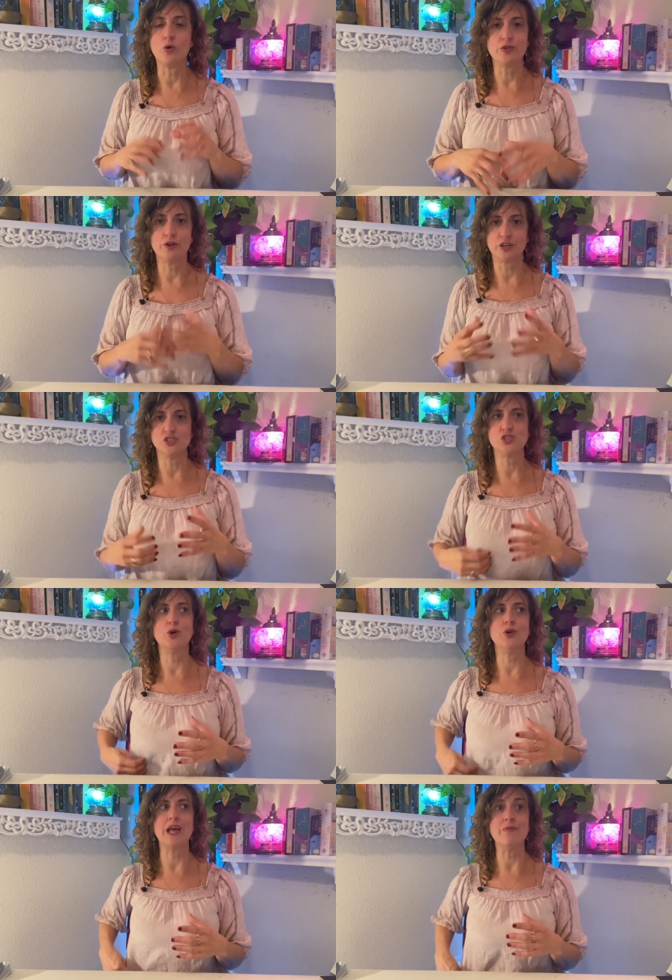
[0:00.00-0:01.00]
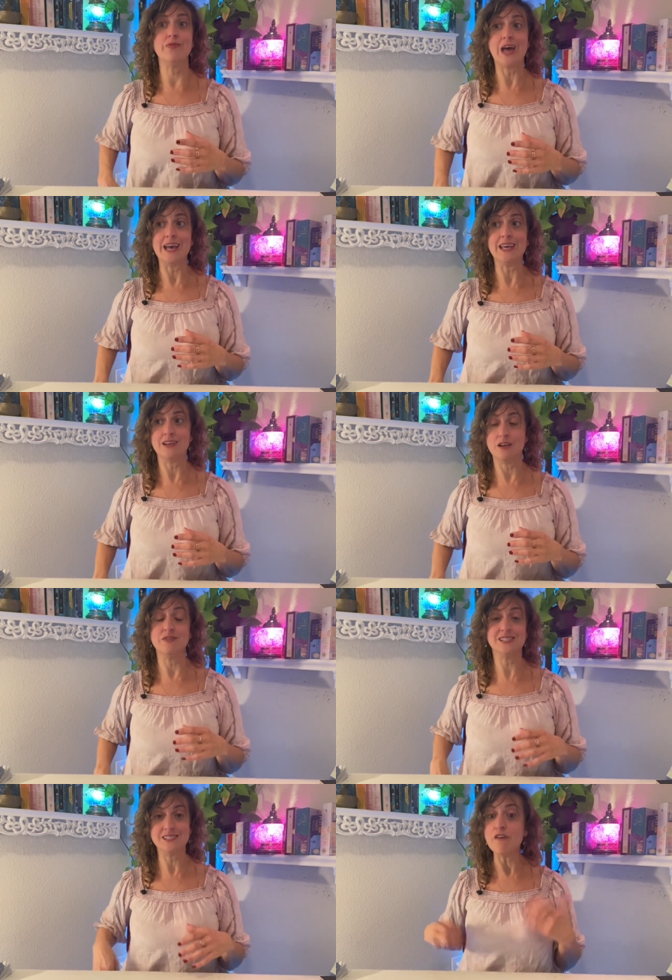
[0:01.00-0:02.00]
or their concern, and that in and of
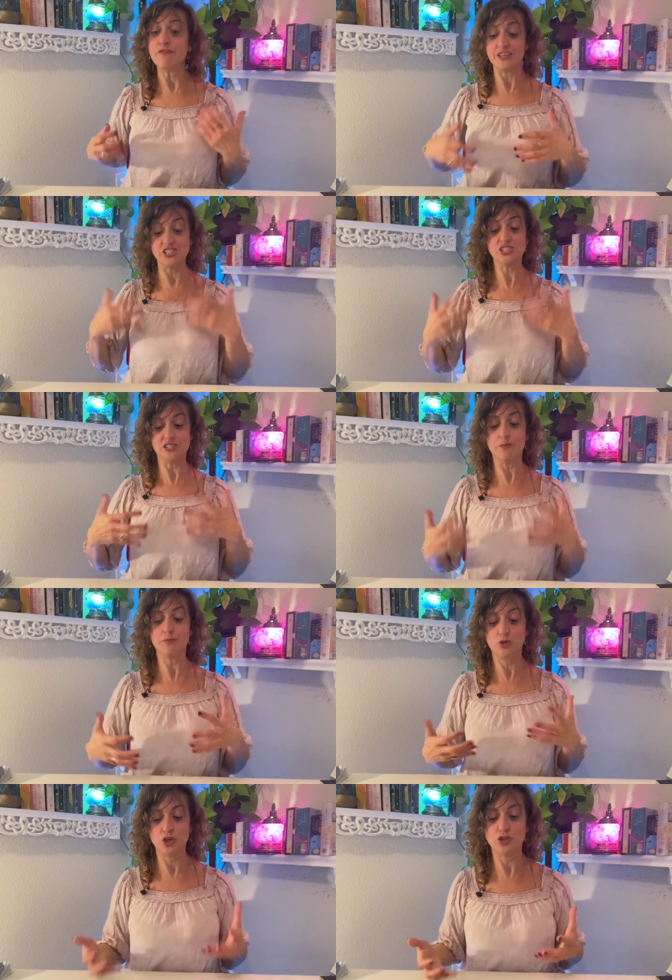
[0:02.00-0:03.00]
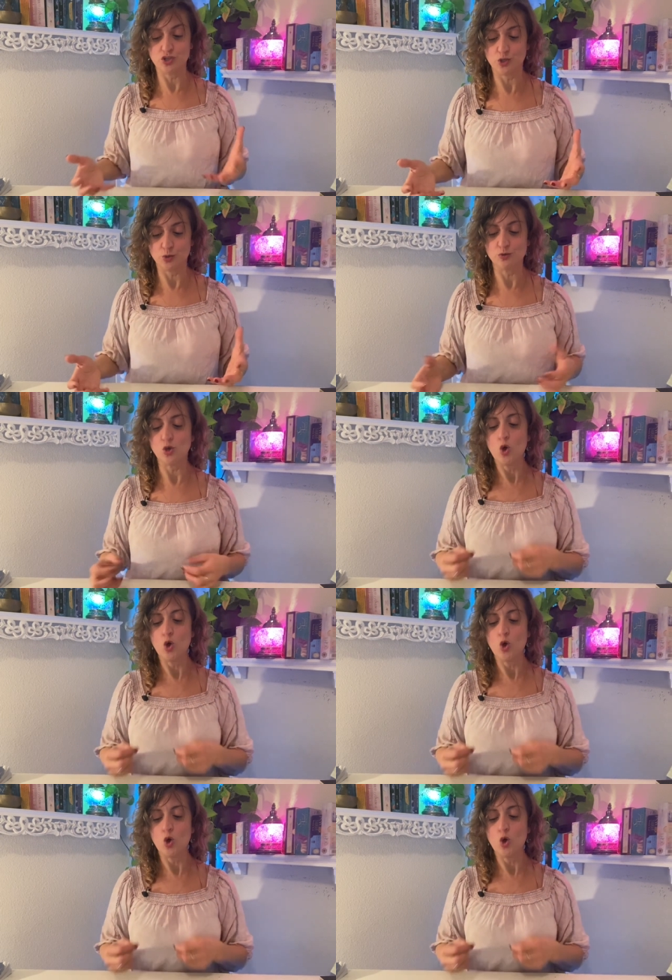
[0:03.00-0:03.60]
itself is some good news.